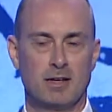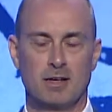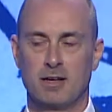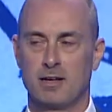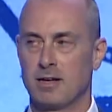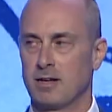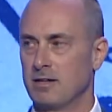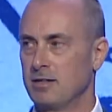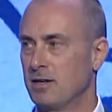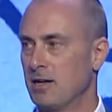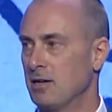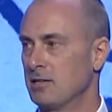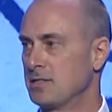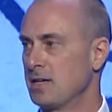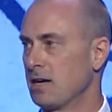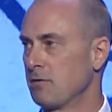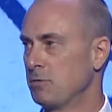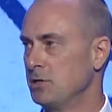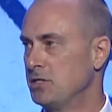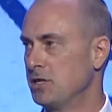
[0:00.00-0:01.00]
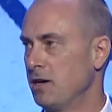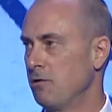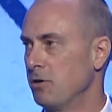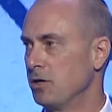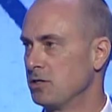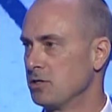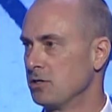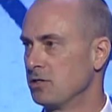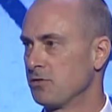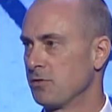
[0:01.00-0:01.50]
got in contact with Jay
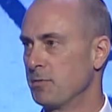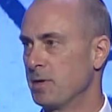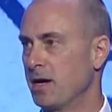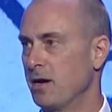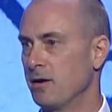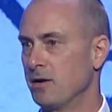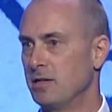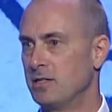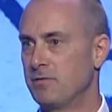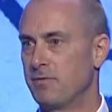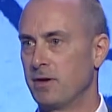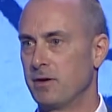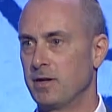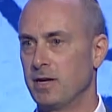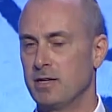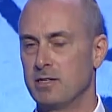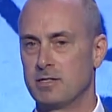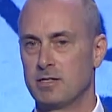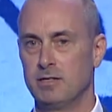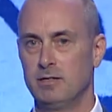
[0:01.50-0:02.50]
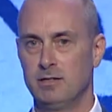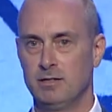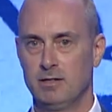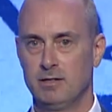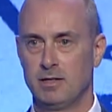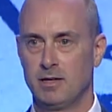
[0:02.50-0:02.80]
Richards from the Heritage Foundation,